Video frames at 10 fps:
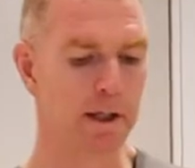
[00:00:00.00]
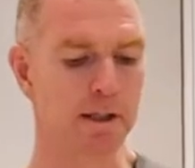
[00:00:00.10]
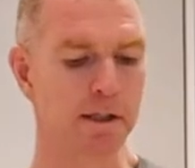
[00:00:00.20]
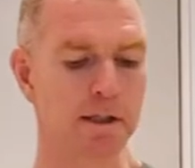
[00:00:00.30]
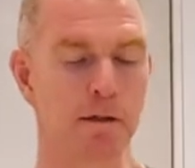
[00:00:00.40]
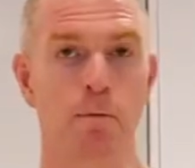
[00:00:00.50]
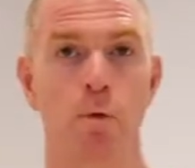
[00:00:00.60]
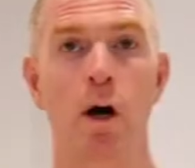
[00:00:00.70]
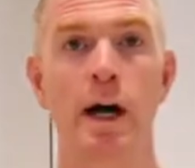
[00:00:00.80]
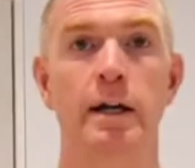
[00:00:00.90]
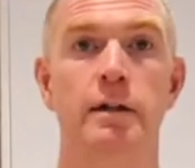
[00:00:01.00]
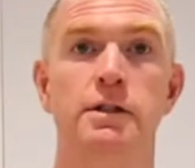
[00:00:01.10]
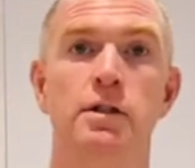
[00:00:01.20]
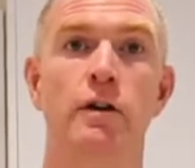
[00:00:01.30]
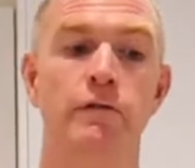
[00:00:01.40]
these are some white
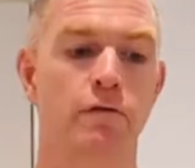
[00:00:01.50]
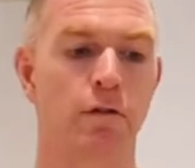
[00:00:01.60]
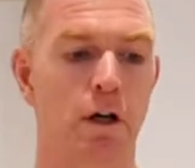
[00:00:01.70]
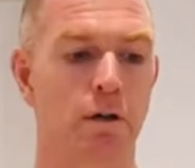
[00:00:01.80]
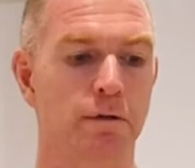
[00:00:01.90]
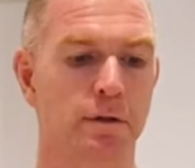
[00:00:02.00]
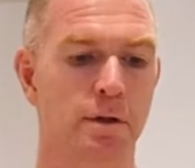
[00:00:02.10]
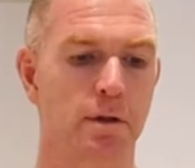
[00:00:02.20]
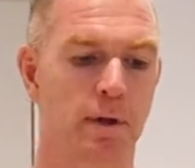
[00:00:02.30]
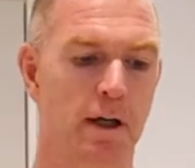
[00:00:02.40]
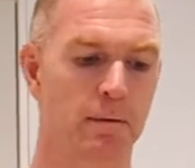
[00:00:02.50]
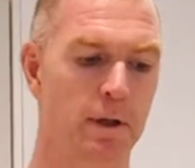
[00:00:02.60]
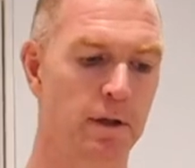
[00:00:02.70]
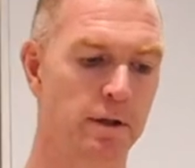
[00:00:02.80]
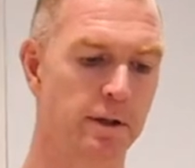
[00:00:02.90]
soft rolls that we're going to
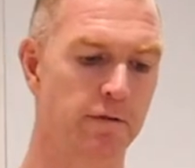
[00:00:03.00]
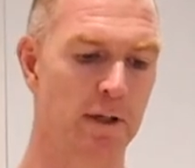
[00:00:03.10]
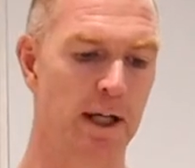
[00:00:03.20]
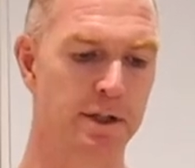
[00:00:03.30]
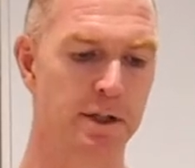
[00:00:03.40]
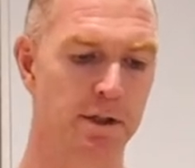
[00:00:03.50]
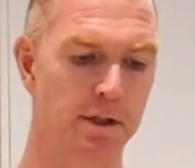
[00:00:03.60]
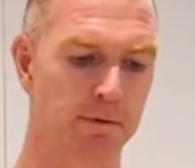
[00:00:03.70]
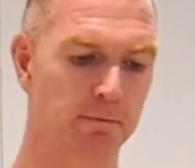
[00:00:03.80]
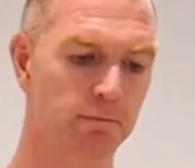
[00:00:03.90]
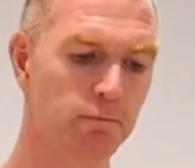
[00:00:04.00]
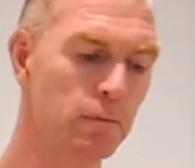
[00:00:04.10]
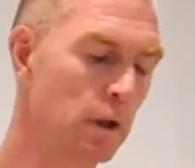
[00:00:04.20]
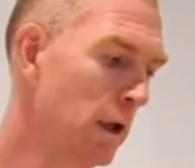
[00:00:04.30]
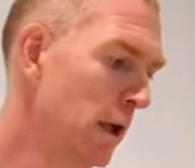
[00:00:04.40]
be using for lunches.
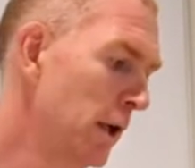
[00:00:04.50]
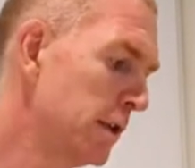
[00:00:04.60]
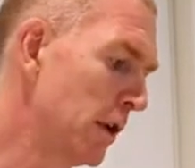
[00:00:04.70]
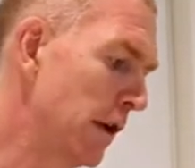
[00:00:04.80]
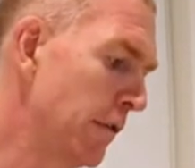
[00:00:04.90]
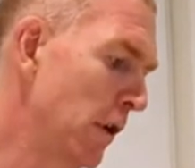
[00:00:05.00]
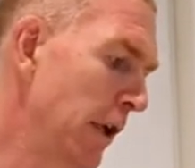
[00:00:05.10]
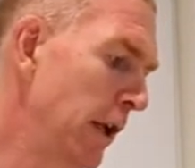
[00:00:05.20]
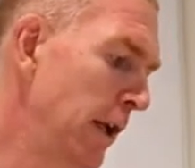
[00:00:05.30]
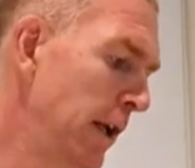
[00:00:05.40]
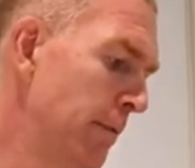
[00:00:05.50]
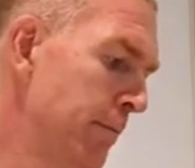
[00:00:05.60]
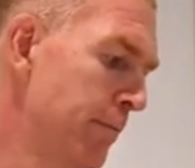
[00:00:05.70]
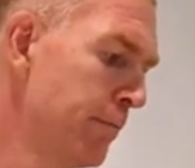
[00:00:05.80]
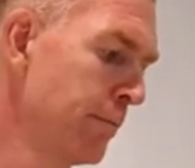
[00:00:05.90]
So I've got here
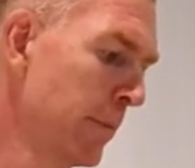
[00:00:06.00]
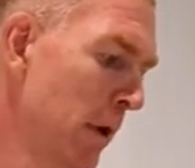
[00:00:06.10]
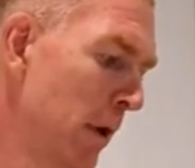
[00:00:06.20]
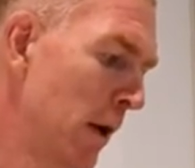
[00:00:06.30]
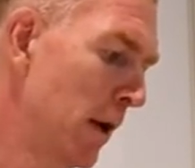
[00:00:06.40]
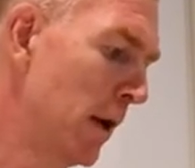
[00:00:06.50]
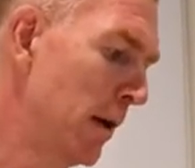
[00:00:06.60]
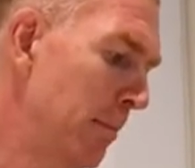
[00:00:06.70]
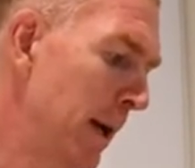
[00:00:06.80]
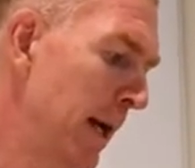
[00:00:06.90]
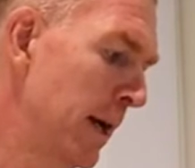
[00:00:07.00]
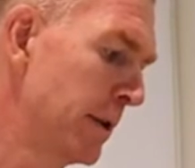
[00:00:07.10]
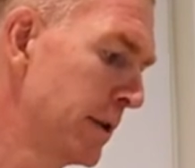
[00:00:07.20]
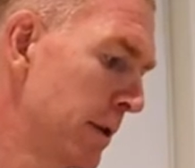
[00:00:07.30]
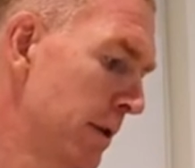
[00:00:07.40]

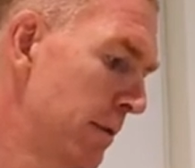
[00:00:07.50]
about